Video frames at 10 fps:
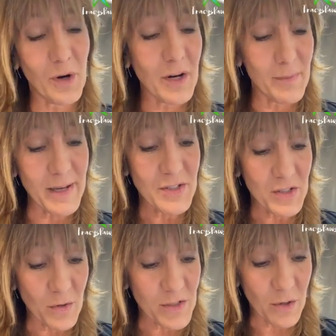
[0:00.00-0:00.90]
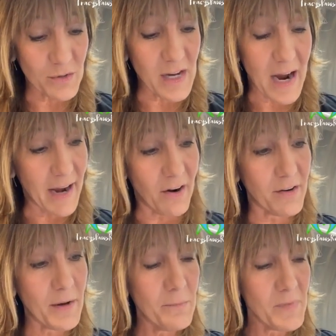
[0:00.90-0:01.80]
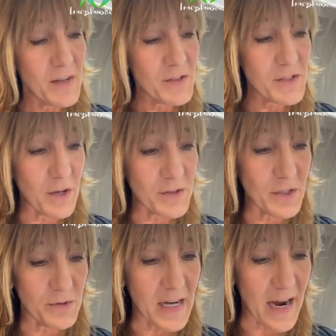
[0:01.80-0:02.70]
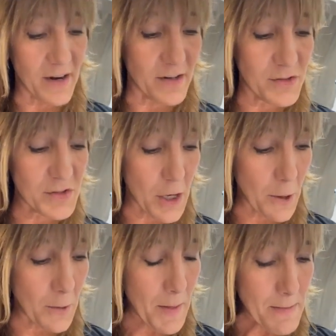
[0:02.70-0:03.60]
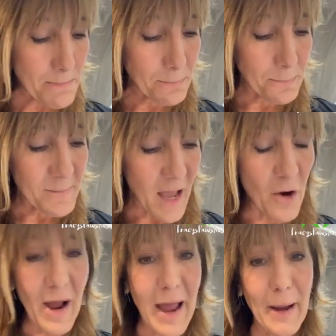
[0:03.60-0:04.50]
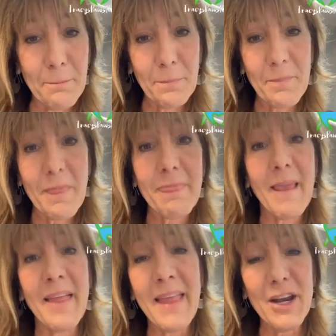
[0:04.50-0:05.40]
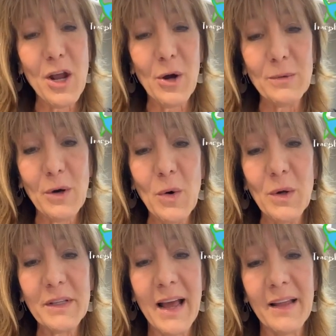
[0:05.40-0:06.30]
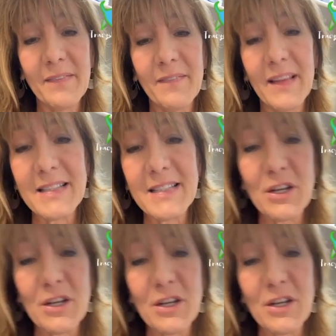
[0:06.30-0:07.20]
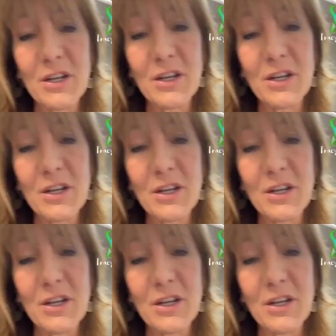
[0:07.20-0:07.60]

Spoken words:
we're gonna be so tired. So tired. So, okay, on that note, hold on. Let's go take a